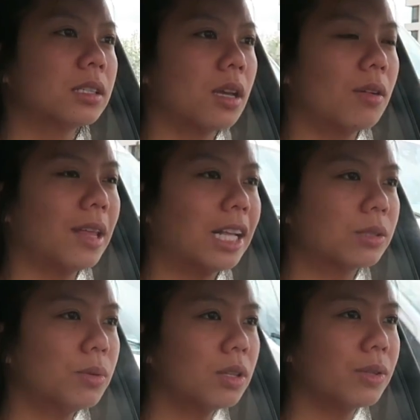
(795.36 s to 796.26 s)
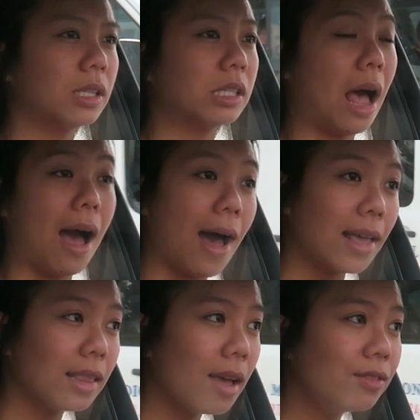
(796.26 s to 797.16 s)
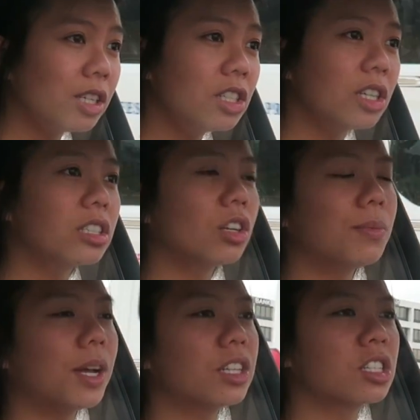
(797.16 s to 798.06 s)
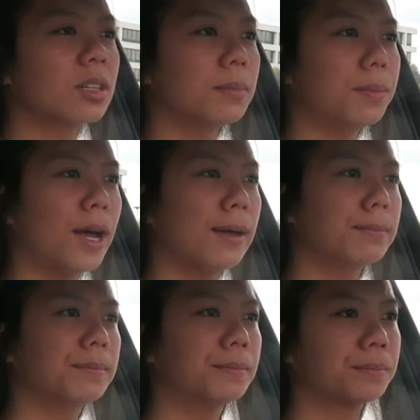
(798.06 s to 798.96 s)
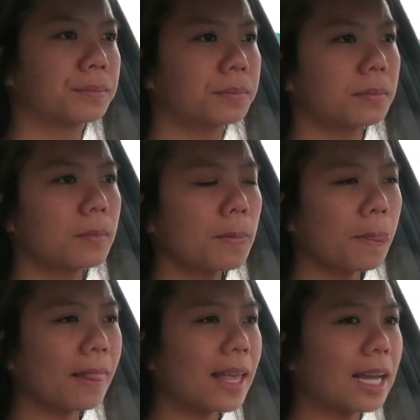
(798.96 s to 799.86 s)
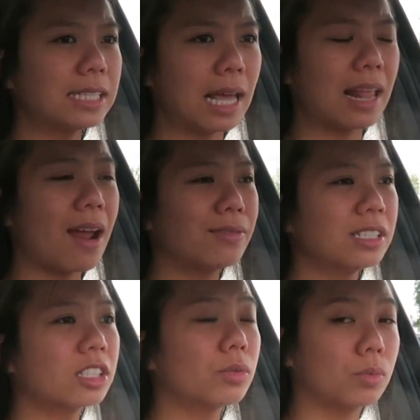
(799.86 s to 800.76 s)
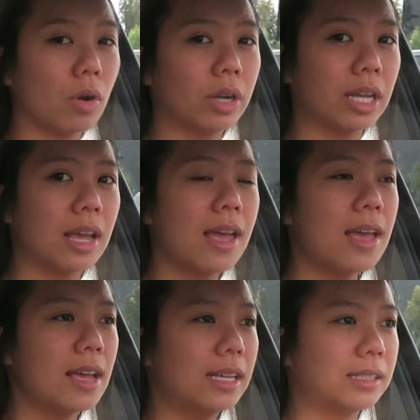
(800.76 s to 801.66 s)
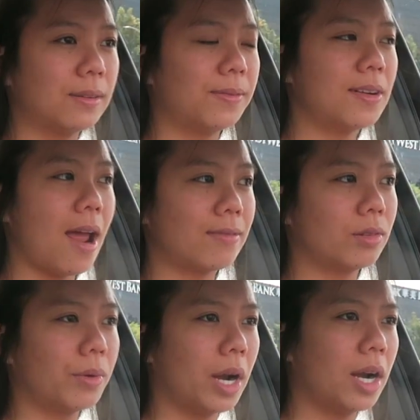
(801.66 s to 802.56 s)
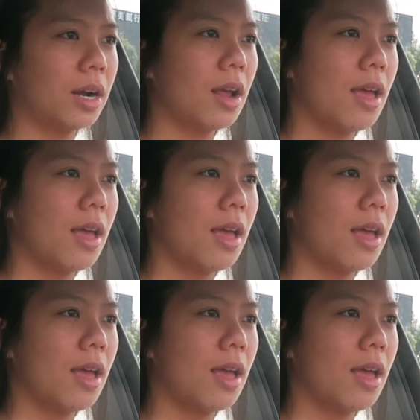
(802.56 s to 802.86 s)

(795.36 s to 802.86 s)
So that's one of the reasons I love DG so much, but like I said, every sorority is different everywhere.